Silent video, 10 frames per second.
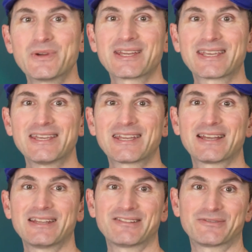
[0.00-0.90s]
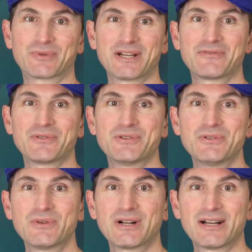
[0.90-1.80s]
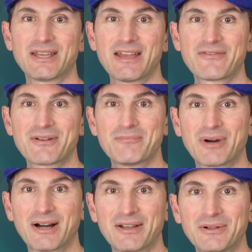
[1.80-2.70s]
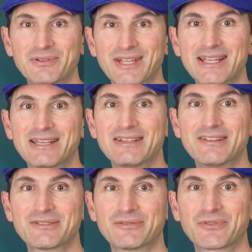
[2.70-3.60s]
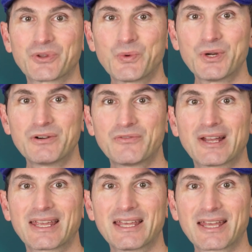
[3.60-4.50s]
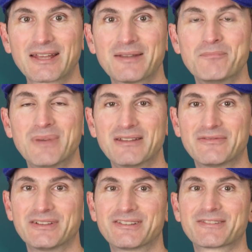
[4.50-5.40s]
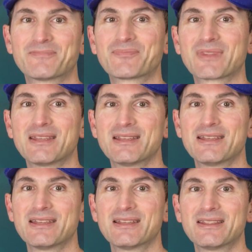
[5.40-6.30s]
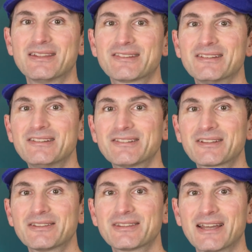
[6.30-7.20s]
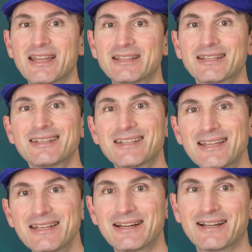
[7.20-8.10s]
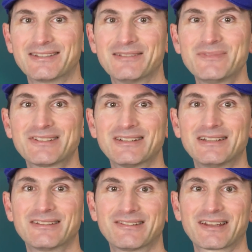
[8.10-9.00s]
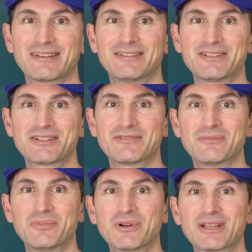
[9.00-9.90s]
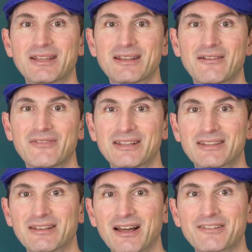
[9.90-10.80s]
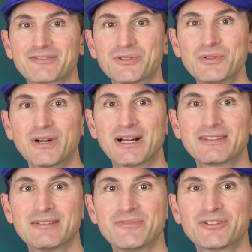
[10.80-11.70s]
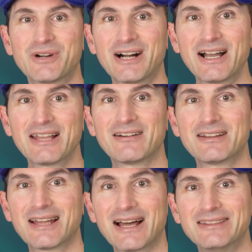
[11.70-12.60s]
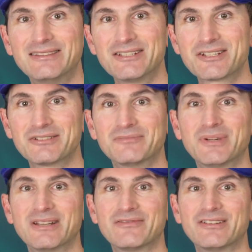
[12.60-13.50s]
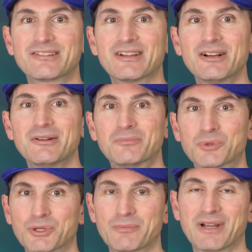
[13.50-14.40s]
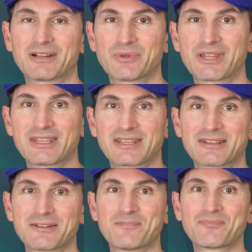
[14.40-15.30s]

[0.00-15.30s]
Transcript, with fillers: whether KiCad is right for you, I have compiled a list of 12 KiCad benefits. This list contained 10 items in the second edition of the book, and I've added the last two items to highlight additional benefits brought about with KiCad.